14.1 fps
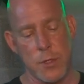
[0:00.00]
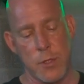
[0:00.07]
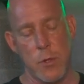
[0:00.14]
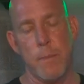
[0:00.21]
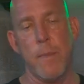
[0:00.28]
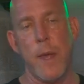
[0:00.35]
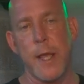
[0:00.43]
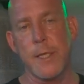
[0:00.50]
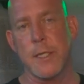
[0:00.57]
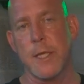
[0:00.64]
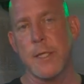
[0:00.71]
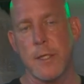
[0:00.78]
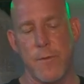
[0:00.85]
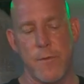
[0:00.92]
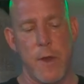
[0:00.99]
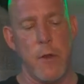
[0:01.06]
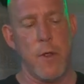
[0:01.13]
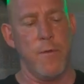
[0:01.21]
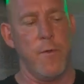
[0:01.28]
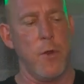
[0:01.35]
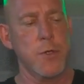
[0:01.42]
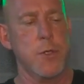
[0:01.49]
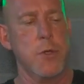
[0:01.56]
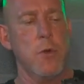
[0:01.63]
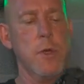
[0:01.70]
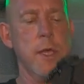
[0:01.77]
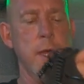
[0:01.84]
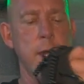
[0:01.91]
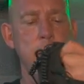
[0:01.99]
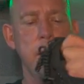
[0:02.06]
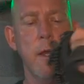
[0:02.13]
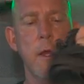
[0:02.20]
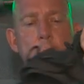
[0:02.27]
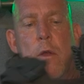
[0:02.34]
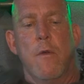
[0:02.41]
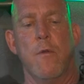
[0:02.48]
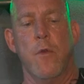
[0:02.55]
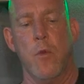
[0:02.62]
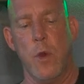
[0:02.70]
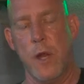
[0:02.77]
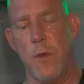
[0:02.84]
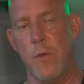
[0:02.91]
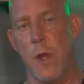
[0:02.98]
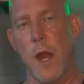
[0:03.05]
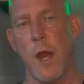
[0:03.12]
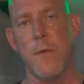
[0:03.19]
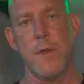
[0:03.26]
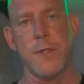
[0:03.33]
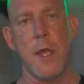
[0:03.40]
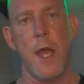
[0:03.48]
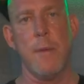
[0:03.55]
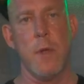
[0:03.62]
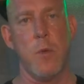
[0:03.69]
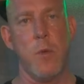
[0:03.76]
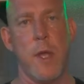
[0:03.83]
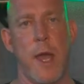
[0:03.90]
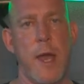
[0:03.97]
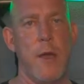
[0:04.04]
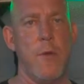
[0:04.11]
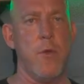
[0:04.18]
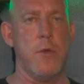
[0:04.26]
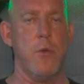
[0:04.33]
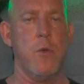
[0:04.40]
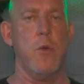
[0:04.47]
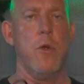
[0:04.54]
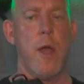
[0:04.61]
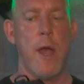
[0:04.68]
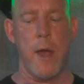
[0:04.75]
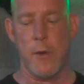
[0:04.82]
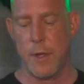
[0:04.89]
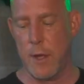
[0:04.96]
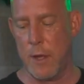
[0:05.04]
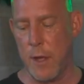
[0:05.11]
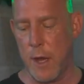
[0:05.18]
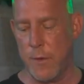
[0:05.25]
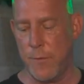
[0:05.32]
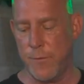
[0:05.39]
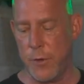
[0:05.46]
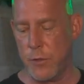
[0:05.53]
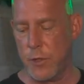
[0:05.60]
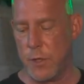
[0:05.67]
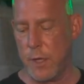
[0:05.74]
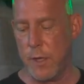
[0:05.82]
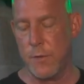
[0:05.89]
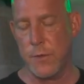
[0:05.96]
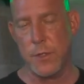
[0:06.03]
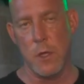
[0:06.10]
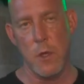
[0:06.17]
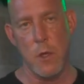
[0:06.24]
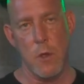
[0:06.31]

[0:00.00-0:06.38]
So it makes this a very versatile kit for whatever kind of assignment we have, whether we're out hunting fugitives,